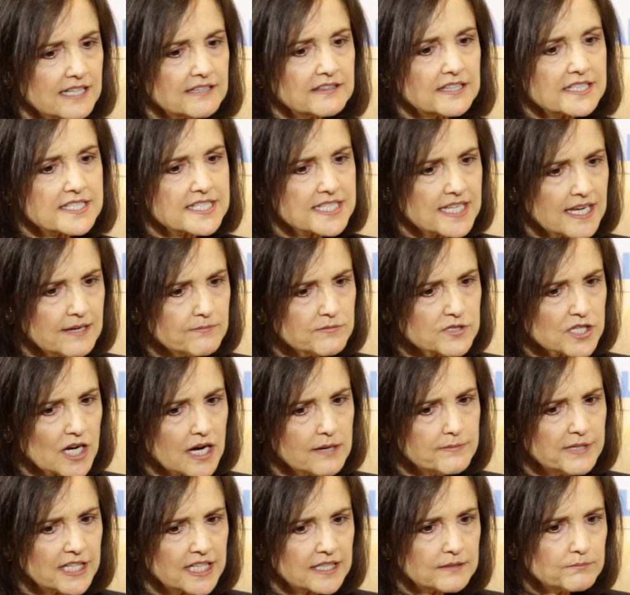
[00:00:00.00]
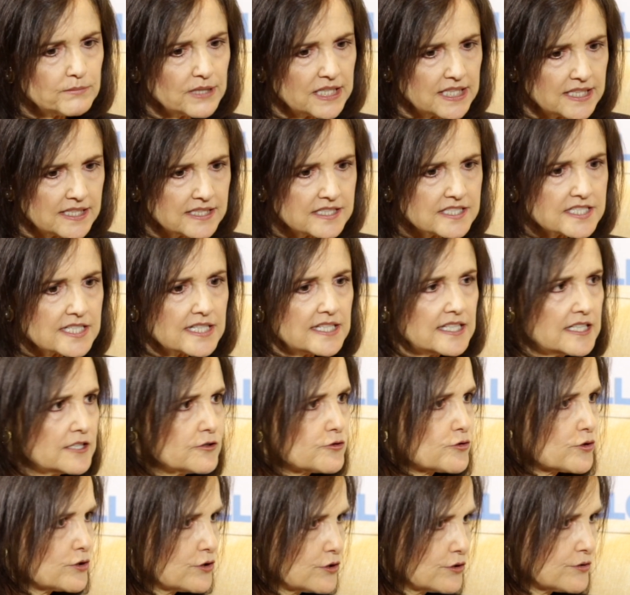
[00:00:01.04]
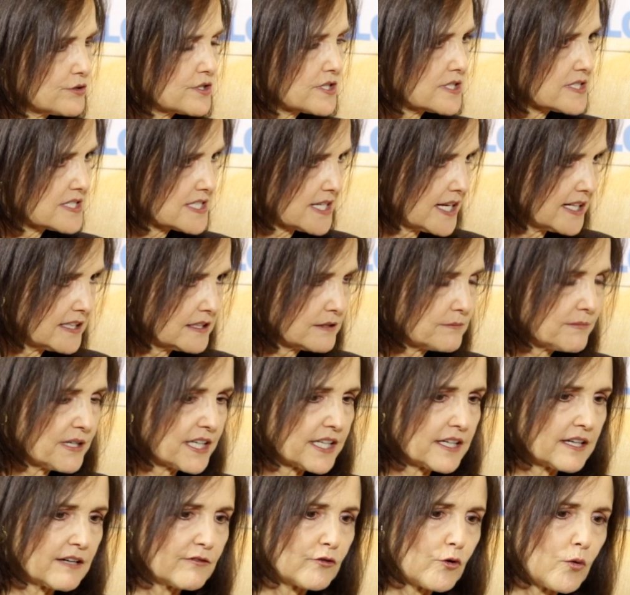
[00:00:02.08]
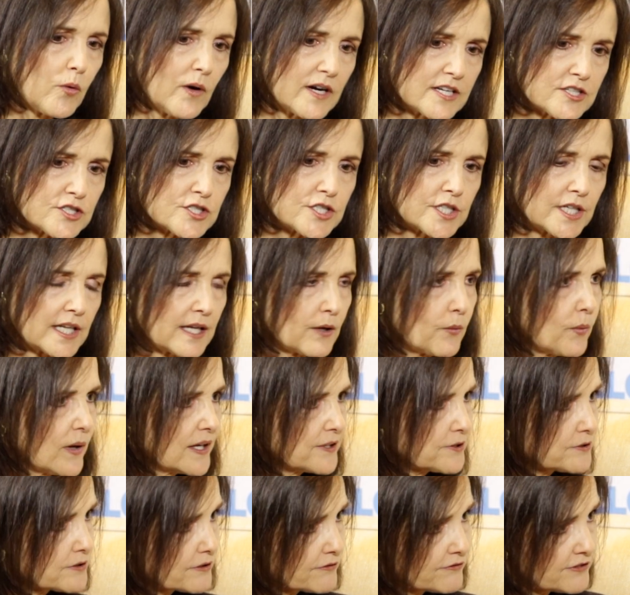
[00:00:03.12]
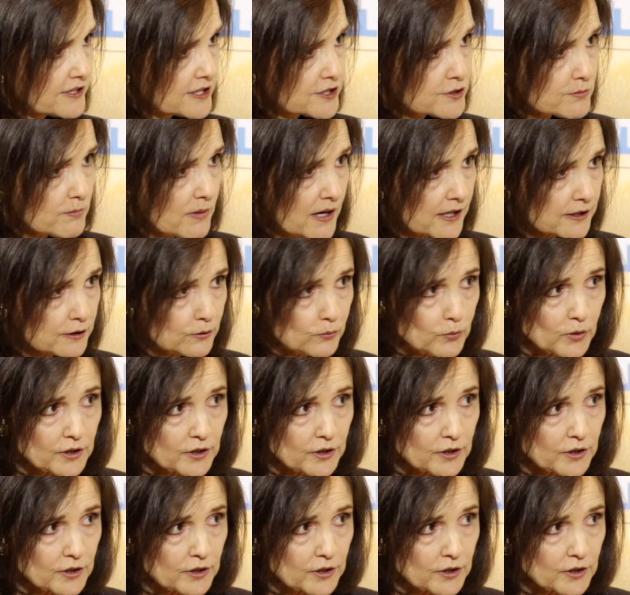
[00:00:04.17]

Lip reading: At the same time, he can begin to introduce this element of questioning whether the Fed's model